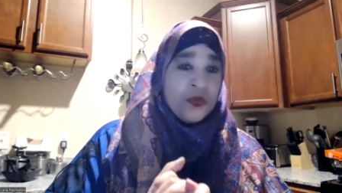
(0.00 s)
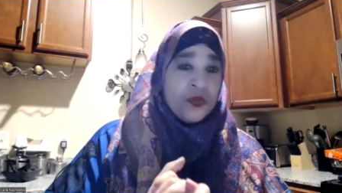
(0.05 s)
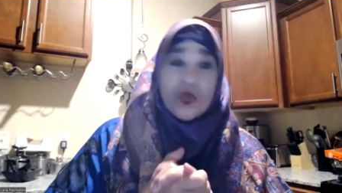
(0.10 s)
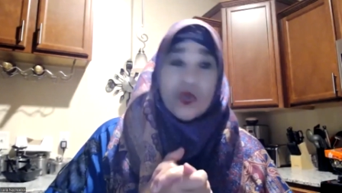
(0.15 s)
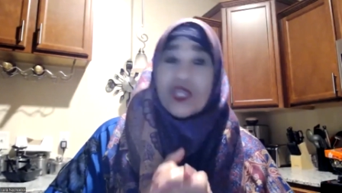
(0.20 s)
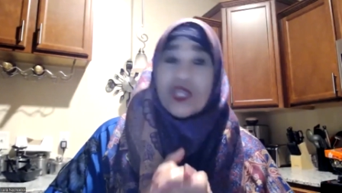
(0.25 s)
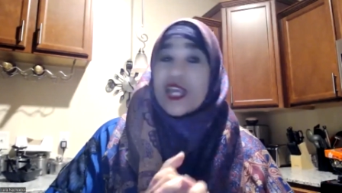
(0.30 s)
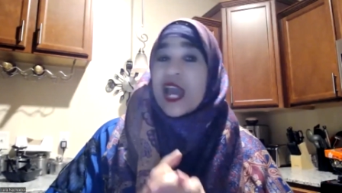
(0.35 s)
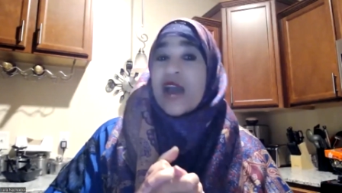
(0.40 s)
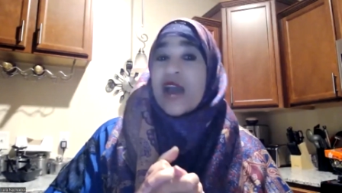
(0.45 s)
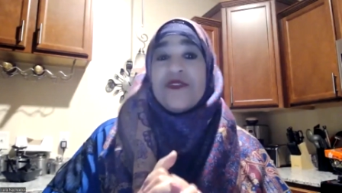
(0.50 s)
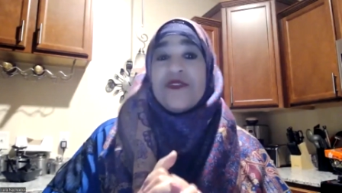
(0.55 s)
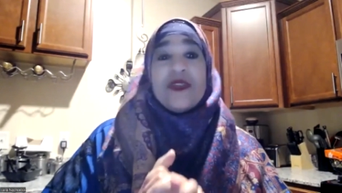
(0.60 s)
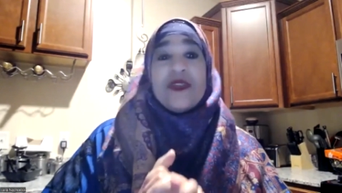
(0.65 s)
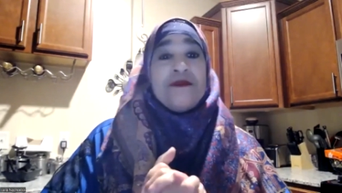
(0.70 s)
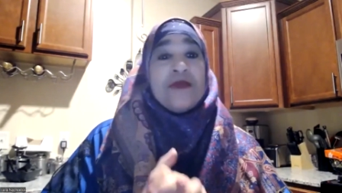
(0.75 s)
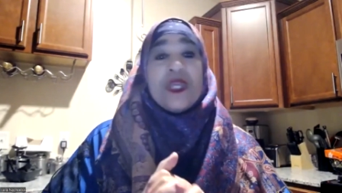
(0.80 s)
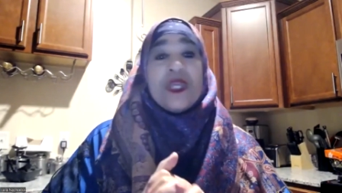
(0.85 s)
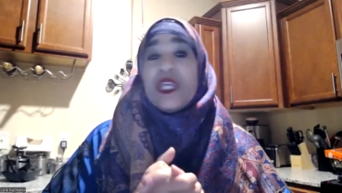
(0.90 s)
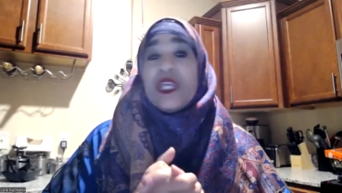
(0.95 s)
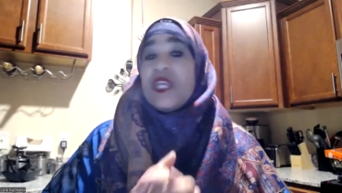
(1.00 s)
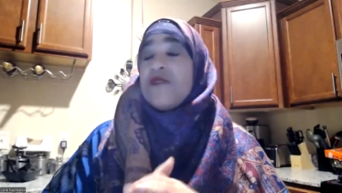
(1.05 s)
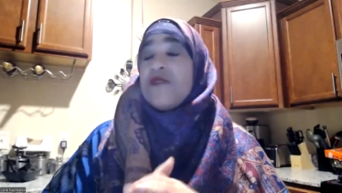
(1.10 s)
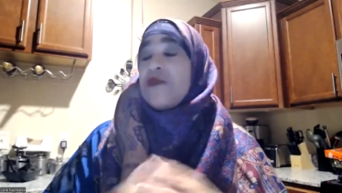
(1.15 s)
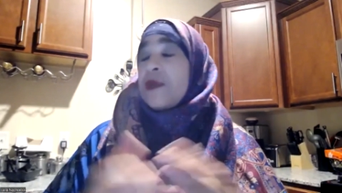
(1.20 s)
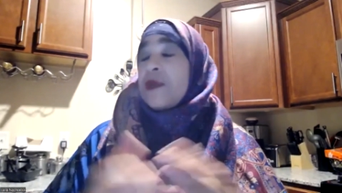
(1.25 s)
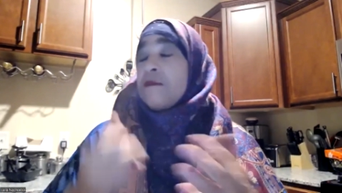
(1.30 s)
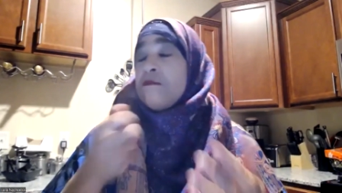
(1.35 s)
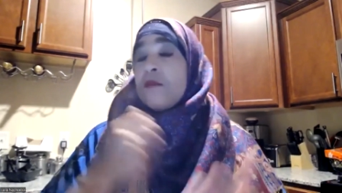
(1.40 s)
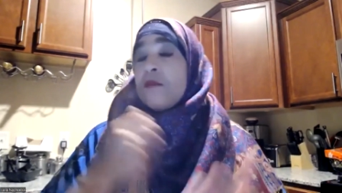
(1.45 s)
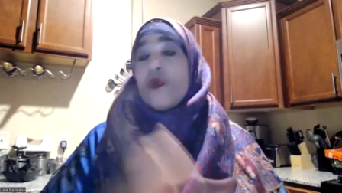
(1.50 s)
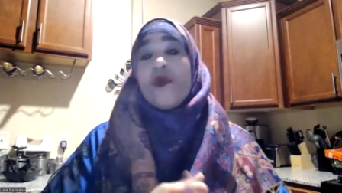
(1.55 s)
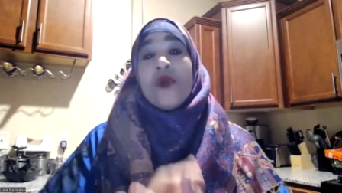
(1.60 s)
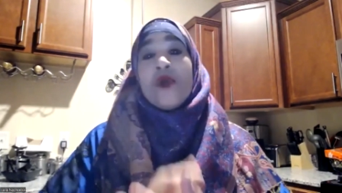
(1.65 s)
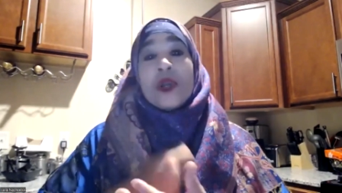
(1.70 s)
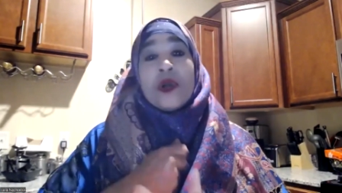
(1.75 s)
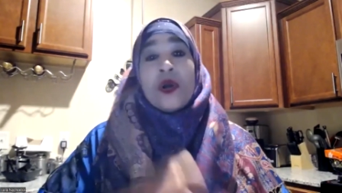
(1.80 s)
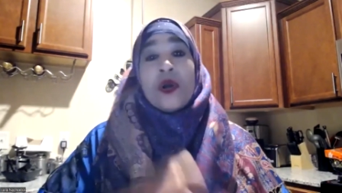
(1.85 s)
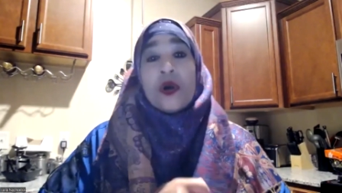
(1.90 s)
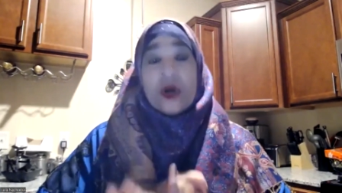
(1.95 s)
we have to be even
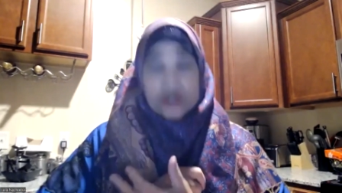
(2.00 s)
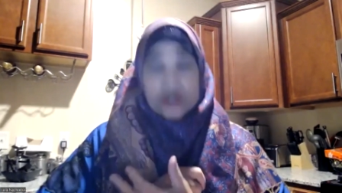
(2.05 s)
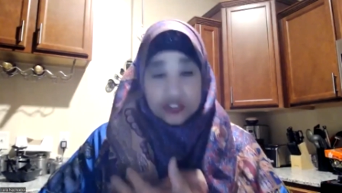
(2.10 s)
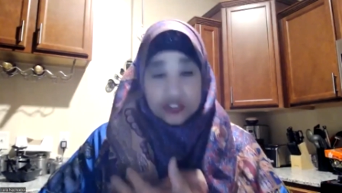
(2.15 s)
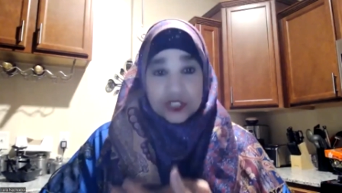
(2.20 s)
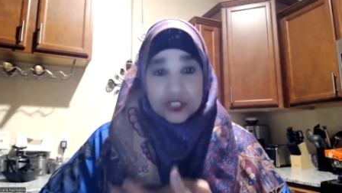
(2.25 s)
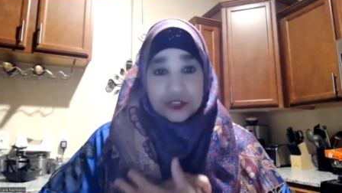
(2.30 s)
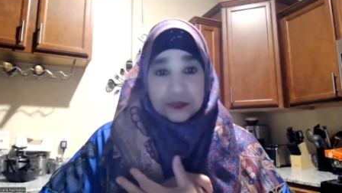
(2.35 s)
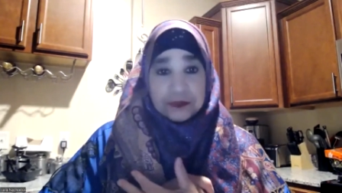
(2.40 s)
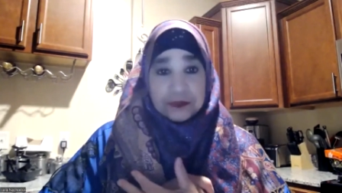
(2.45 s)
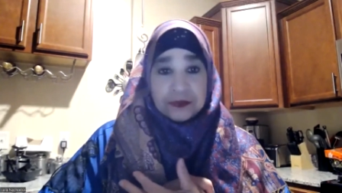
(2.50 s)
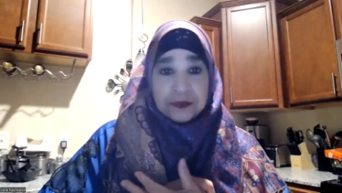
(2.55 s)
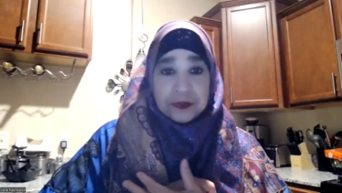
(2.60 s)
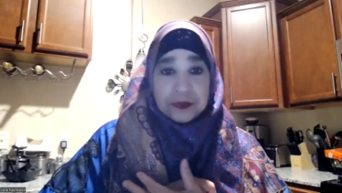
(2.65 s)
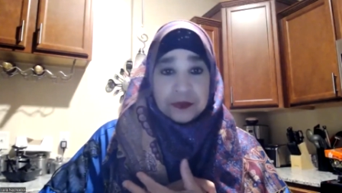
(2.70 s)
more cautious